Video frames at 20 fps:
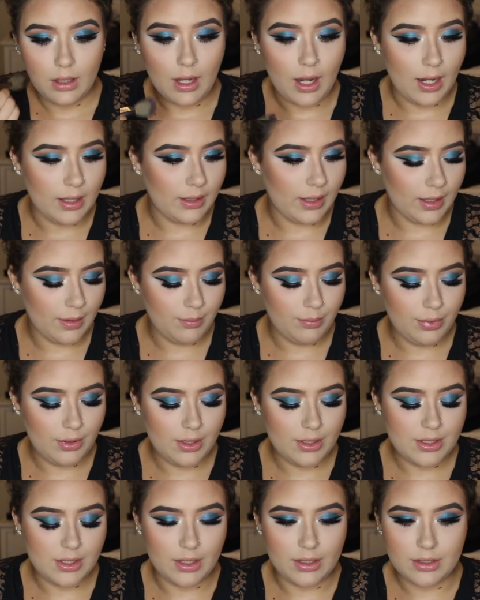I like
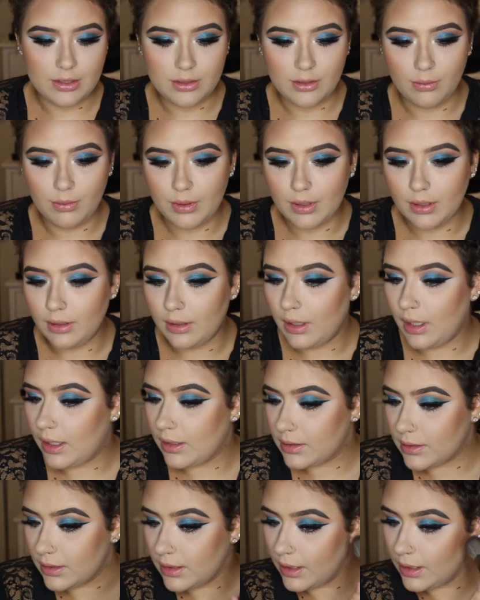blush, I just don't want a
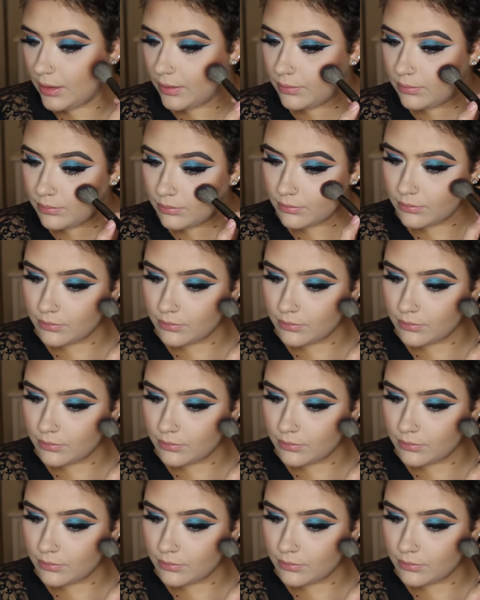lot today.